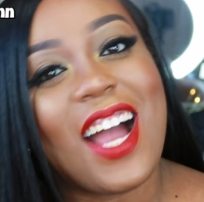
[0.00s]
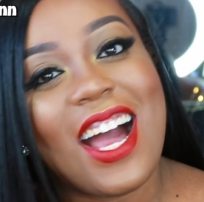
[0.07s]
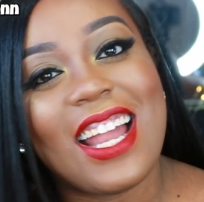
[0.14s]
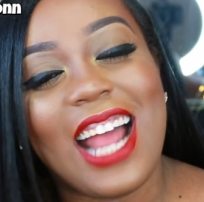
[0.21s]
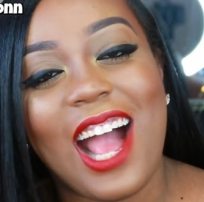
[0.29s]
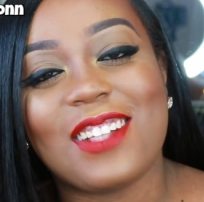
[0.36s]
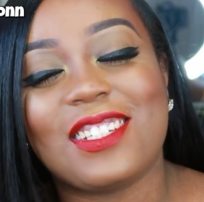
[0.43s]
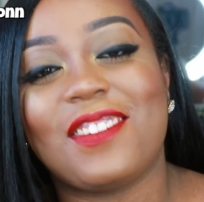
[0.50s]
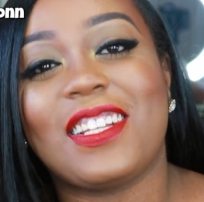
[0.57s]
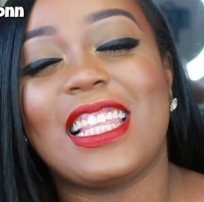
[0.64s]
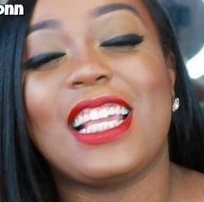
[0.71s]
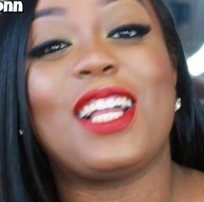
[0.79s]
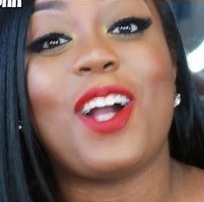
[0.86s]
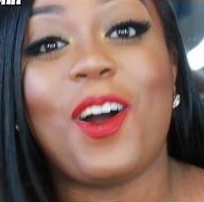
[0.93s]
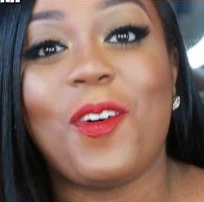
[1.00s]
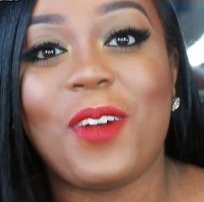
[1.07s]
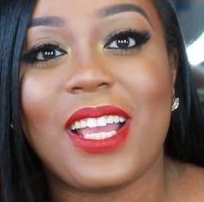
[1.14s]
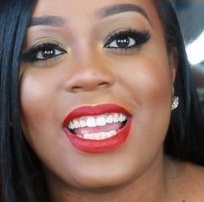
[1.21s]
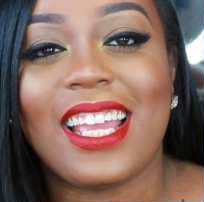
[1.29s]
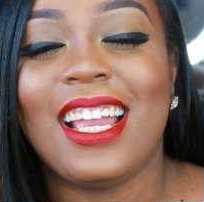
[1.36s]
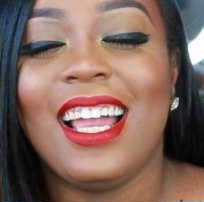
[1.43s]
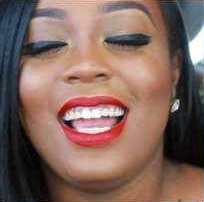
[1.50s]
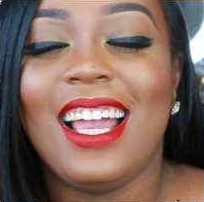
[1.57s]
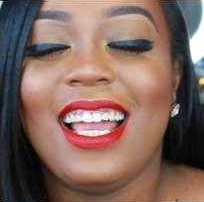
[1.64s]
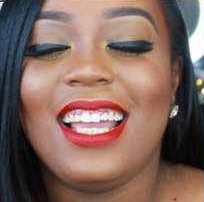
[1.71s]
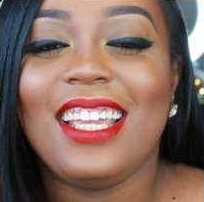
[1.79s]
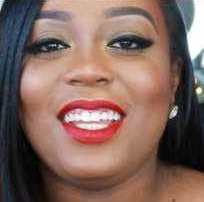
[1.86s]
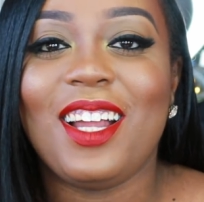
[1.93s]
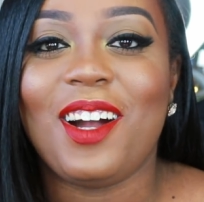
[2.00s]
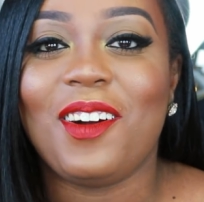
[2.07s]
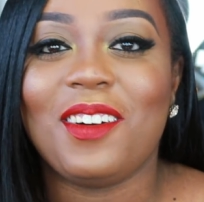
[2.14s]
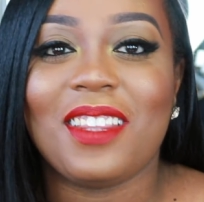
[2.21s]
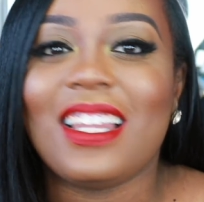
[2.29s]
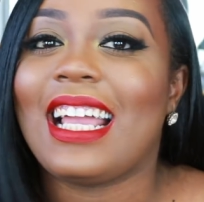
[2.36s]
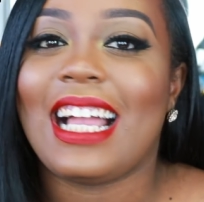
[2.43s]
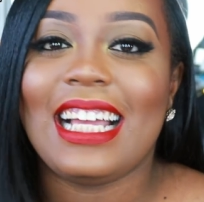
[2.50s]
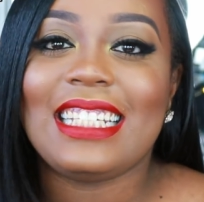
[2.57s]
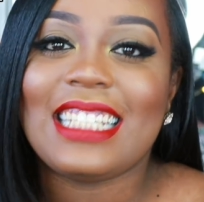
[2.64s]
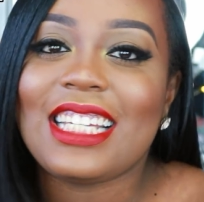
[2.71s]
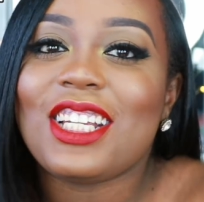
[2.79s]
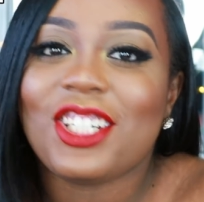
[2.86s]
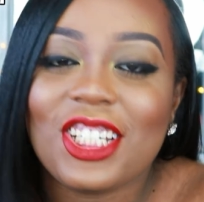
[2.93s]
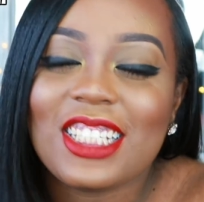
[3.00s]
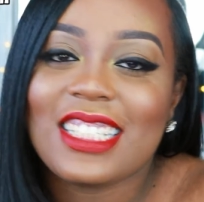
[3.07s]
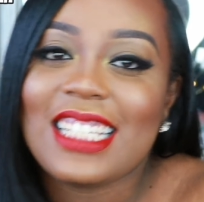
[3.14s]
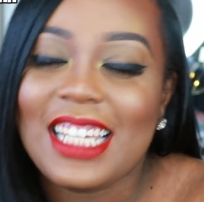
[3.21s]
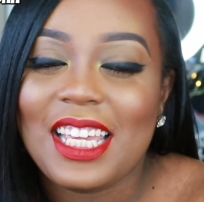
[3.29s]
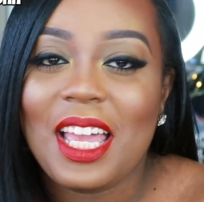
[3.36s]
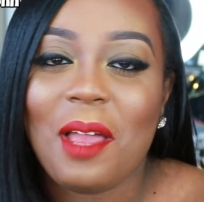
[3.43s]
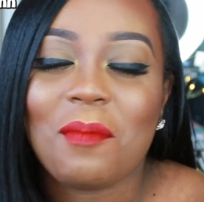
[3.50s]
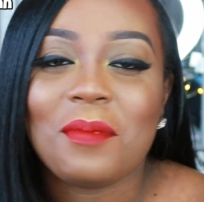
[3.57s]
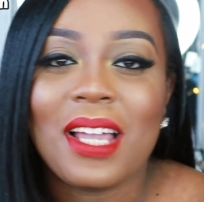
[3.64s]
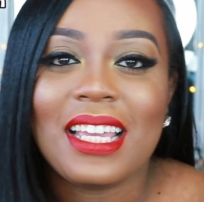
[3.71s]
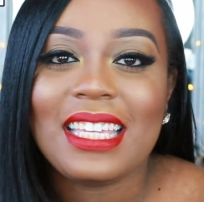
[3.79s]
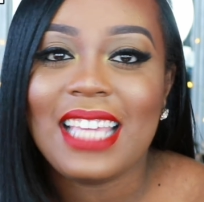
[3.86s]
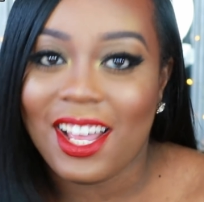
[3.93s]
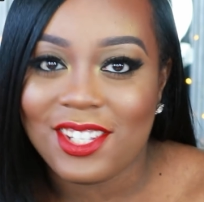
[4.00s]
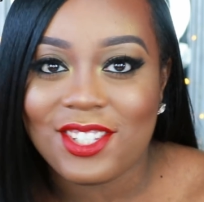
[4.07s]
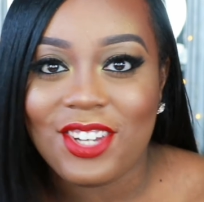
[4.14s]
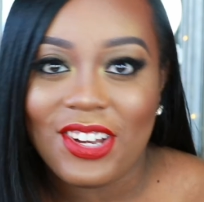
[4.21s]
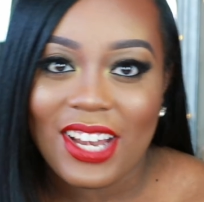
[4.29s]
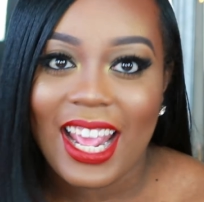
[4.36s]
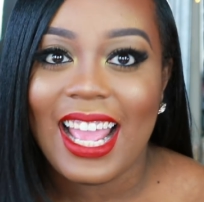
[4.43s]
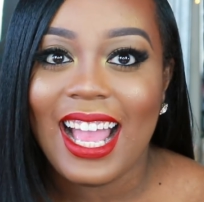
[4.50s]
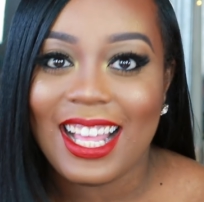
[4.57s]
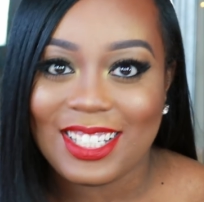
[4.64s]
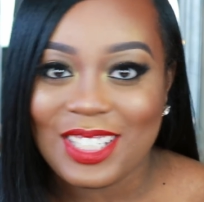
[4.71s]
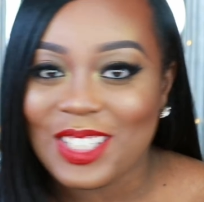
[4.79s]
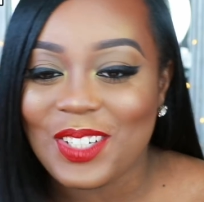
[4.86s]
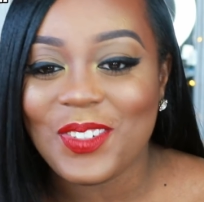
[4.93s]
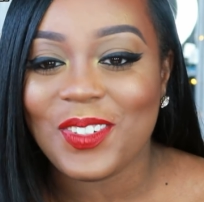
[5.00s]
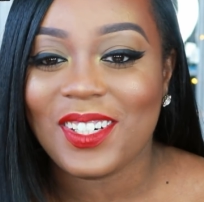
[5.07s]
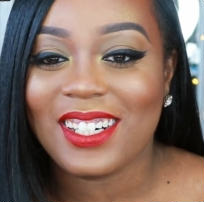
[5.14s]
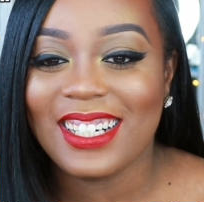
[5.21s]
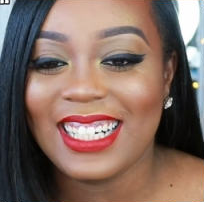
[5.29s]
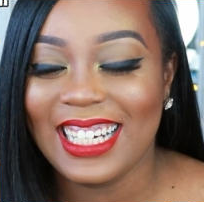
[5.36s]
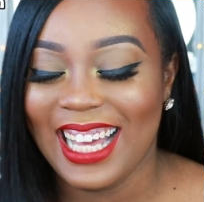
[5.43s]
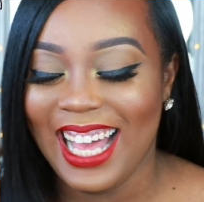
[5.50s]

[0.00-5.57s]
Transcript: on? How's everything going? You know, like I didn't just see him yesterday at school.